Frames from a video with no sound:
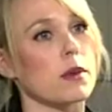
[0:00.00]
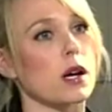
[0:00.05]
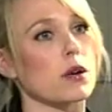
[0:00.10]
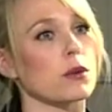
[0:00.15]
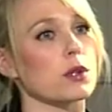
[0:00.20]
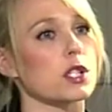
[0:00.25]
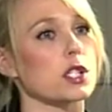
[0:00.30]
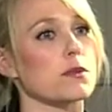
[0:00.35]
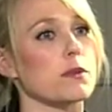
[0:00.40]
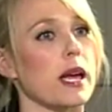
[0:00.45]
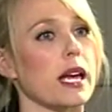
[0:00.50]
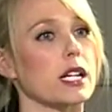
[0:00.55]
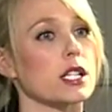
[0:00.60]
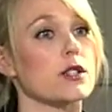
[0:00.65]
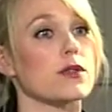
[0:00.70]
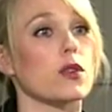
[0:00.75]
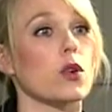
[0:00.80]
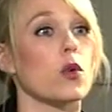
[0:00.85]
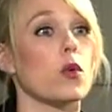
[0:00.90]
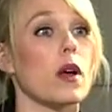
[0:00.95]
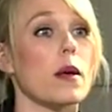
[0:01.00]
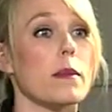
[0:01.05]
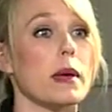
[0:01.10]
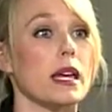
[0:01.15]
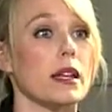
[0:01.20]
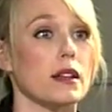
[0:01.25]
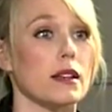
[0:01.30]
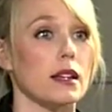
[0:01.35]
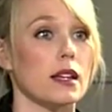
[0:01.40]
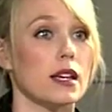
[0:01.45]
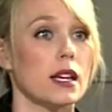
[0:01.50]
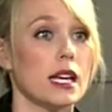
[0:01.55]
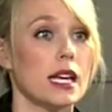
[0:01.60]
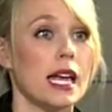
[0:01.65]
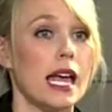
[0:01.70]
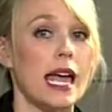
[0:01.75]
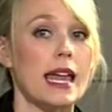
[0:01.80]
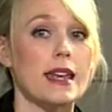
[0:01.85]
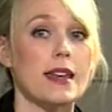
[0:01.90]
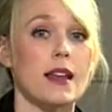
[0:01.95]
but respect for women
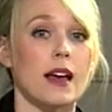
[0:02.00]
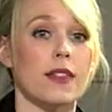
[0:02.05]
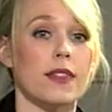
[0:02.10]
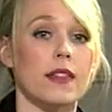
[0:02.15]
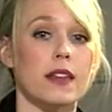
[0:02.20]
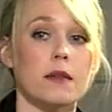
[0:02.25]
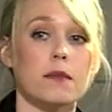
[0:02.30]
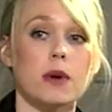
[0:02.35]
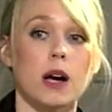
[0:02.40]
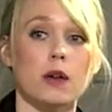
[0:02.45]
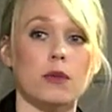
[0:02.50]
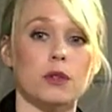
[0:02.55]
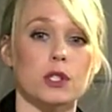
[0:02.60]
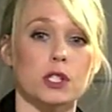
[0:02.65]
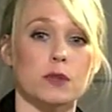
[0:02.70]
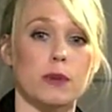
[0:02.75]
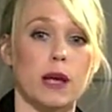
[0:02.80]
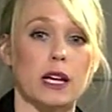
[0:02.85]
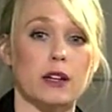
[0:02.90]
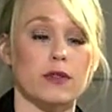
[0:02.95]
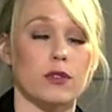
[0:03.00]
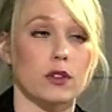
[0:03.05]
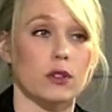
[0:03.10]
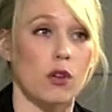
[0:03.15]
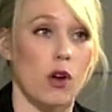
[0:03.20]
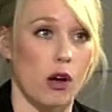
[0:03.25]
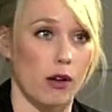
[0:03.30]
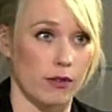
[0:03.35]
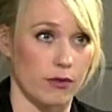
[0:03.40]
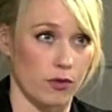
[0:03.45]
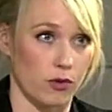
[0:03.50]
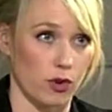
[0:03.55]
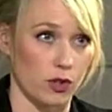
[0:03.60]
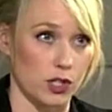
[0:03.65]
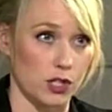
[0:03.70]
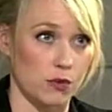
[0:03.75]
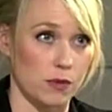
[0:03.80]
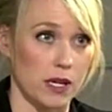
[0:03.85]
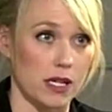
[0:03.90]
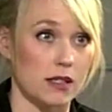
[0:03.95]
and nothing but respect for law
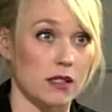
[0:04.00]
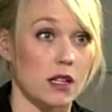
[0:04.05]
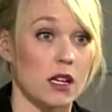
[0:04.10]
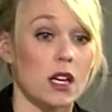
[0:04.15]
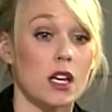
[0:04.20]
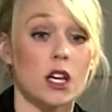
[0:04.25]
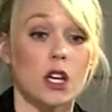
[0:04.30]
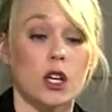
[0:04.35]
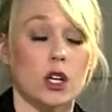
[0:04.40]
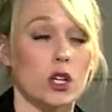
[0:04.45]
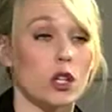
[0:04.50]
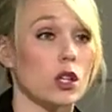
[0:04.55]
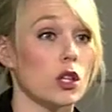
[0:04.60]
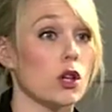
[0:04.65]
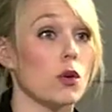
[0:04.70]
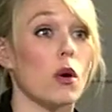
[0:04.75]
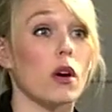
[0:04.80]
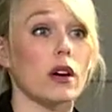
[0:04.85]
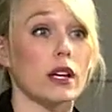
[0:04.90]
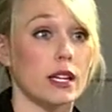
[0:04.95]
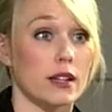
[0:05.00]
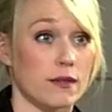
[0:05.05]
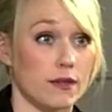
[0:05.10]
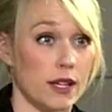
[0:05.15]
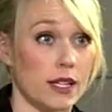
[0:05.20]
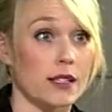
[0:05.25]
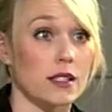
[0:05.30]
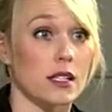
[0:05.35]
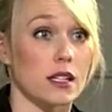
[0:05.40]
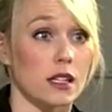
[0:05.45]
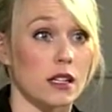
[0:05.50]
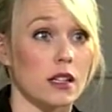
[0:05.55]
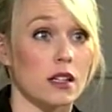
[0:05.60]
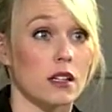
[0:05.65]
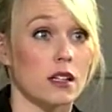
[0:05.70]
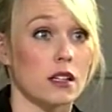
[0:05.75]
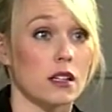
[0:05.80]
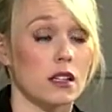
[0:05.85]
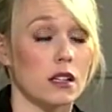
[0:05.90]
enforcement. You are convicted